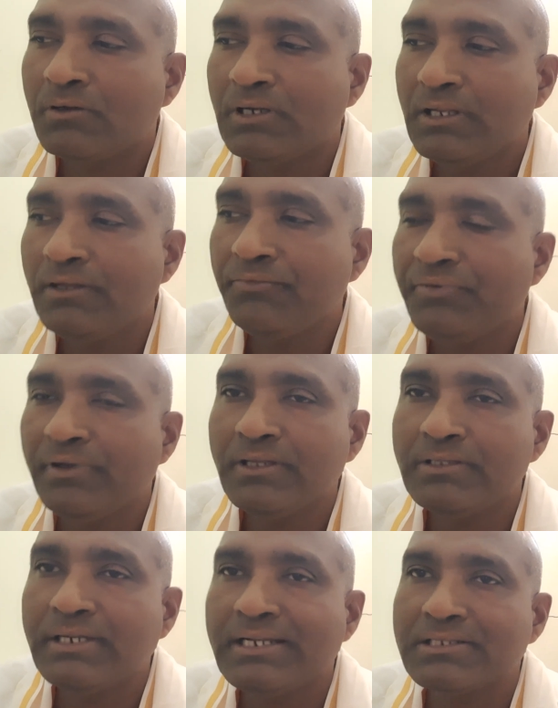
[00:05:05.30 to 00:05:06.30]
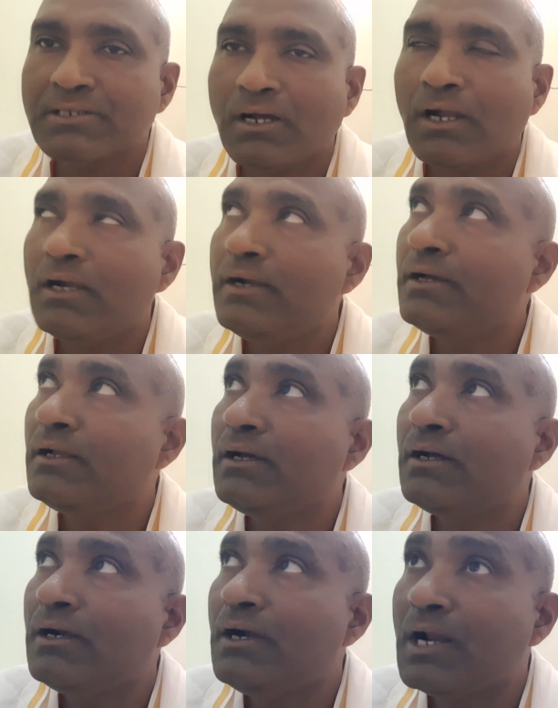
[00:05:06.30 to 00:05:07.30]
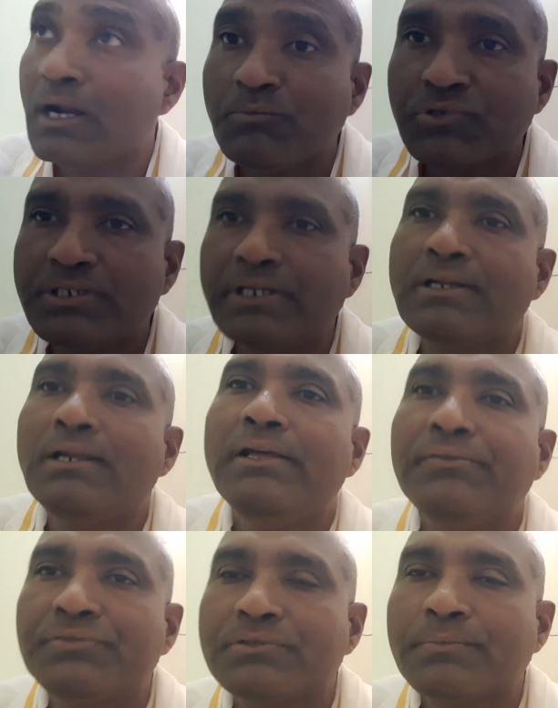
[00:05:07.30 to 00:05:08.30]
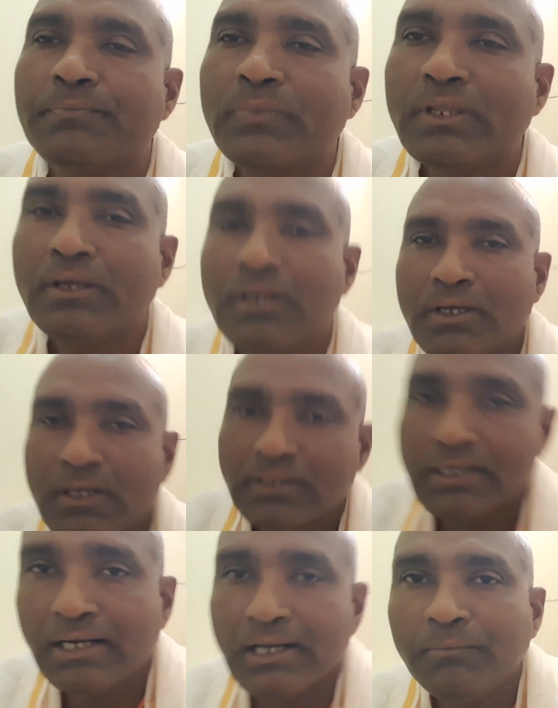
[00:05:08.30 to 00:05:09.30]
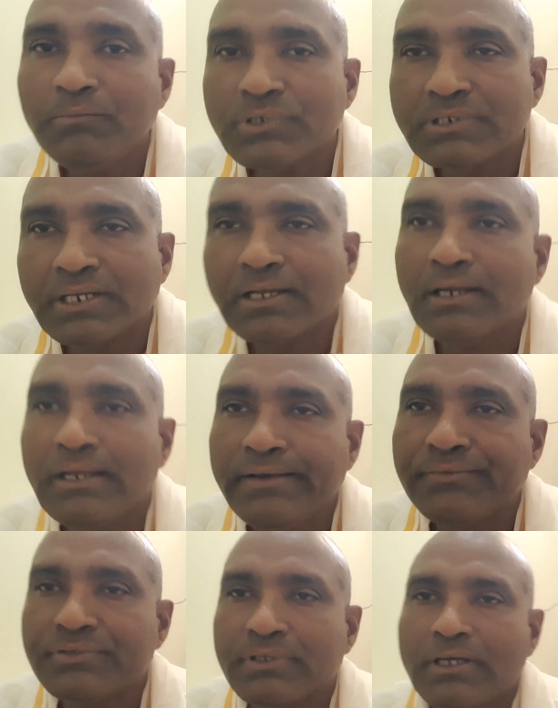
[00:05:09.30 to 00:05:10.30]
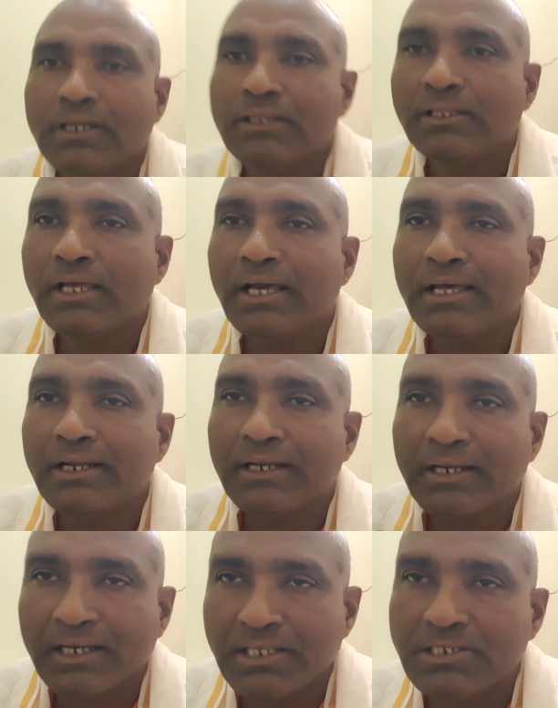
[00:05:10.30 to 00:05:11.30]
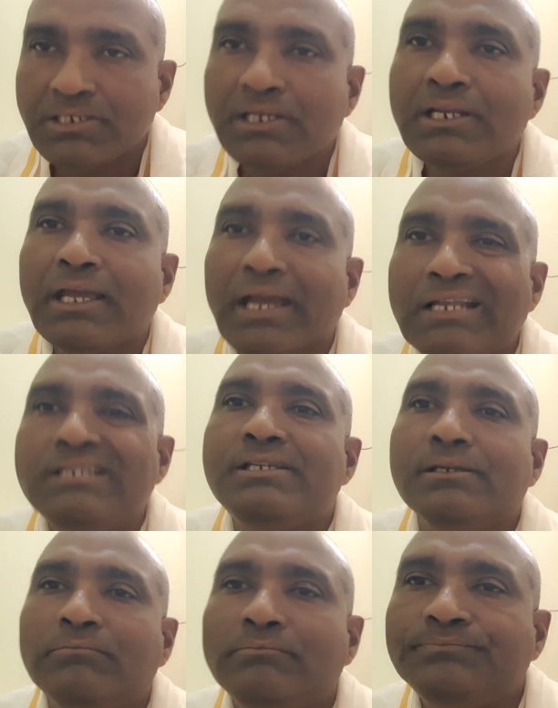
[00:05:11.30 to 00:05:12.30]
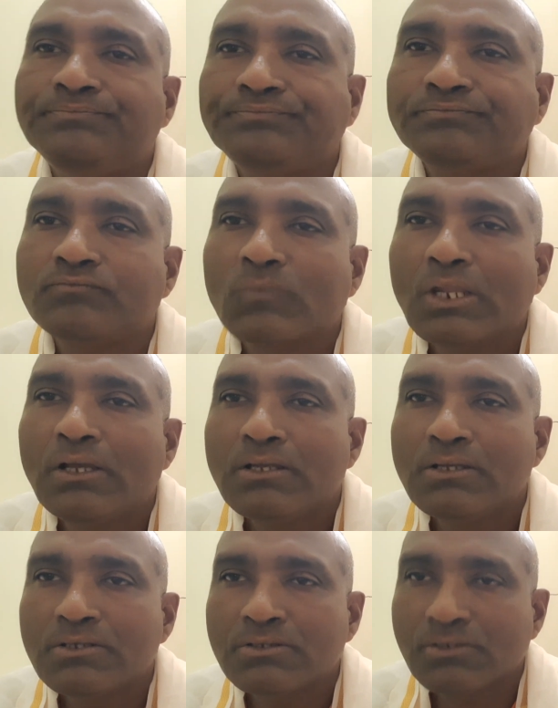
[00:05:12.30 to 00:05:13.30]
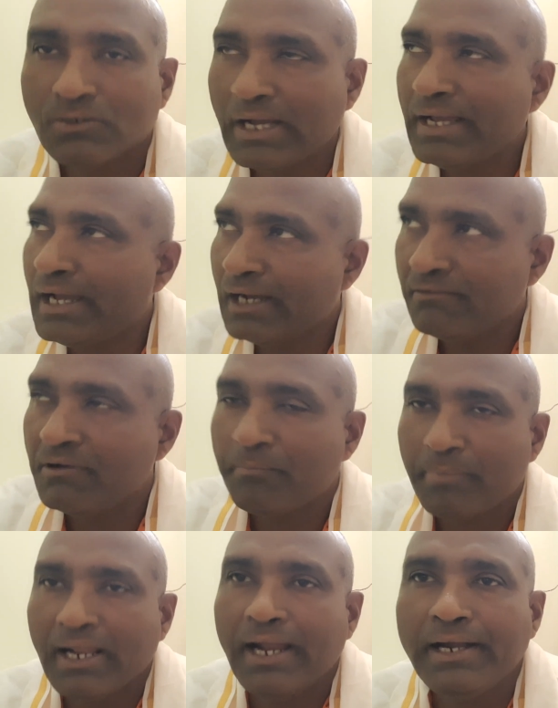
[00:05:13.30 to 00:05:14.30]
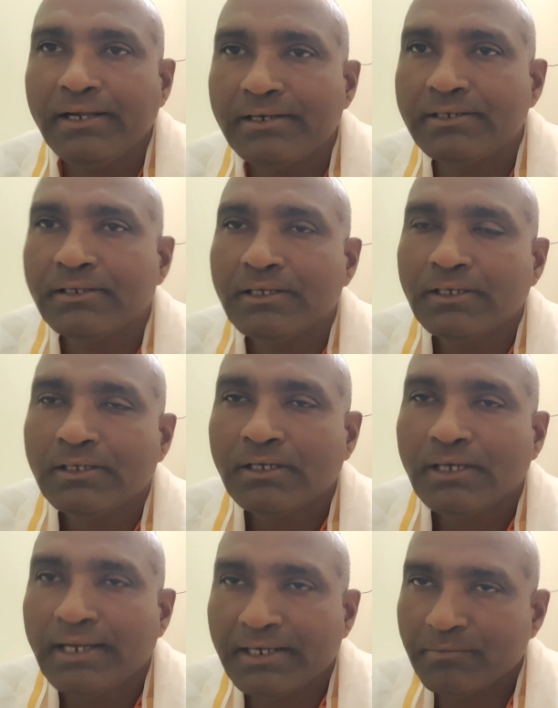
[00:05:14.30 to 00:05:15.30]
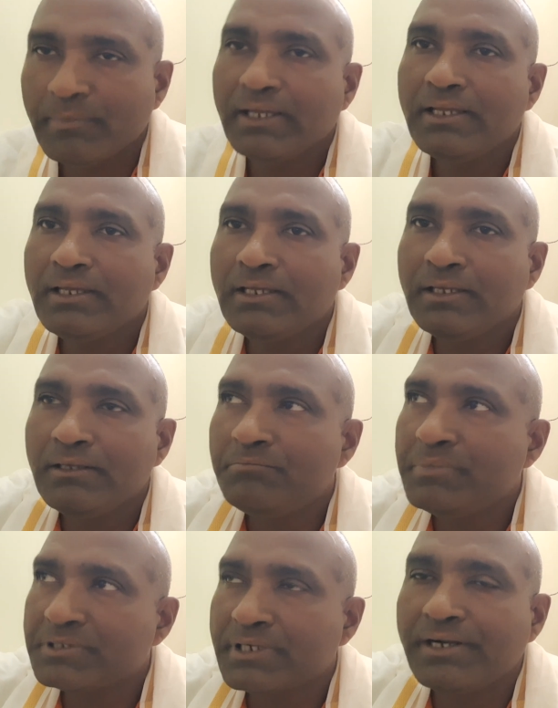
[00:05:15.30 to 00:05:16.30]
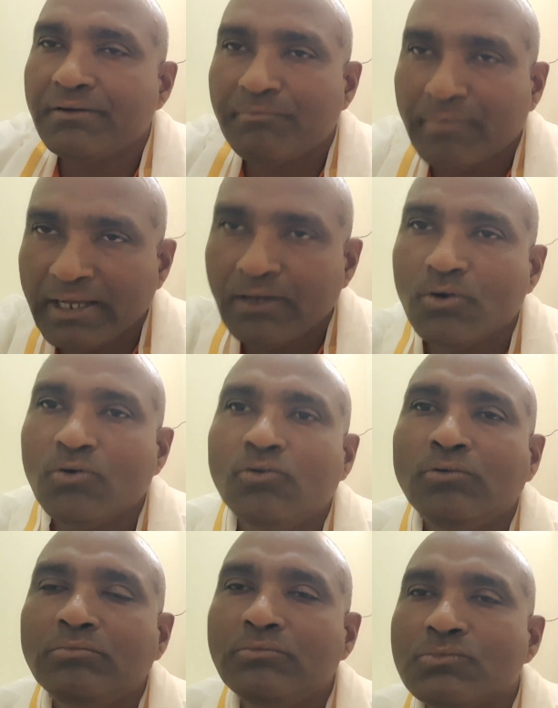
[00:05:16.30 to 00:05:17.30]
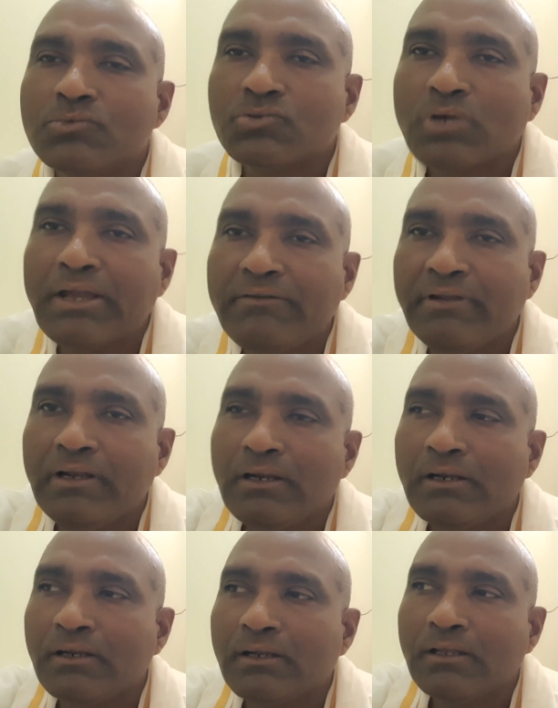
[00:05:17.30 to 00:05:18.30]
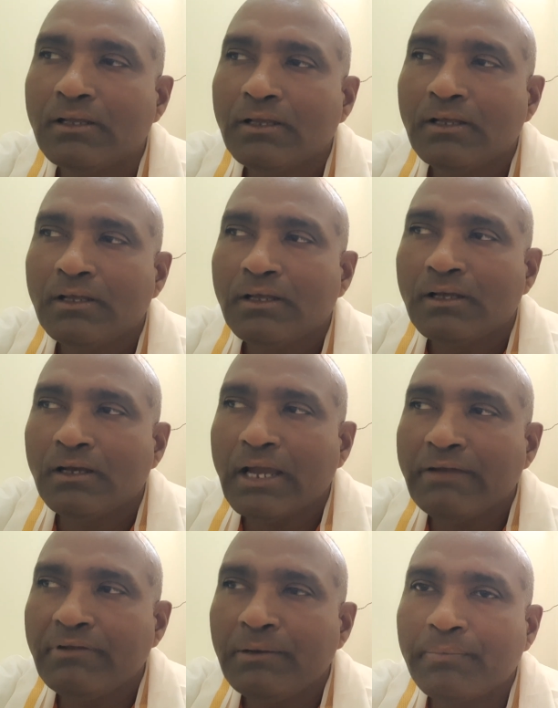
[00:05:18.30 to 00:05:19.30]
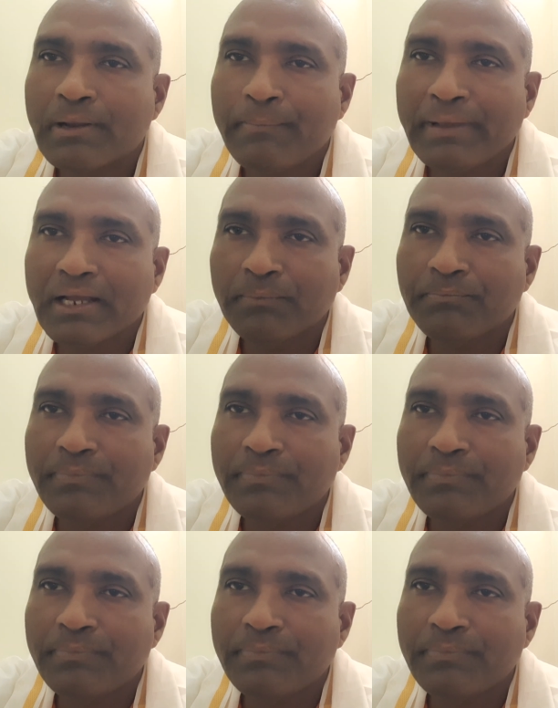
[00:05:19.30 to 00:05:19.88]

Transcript: leafy, that is called drumstick leaves. The drumstick leaves are rich in calcium. So I have a plant at my beside of my home. So I will pick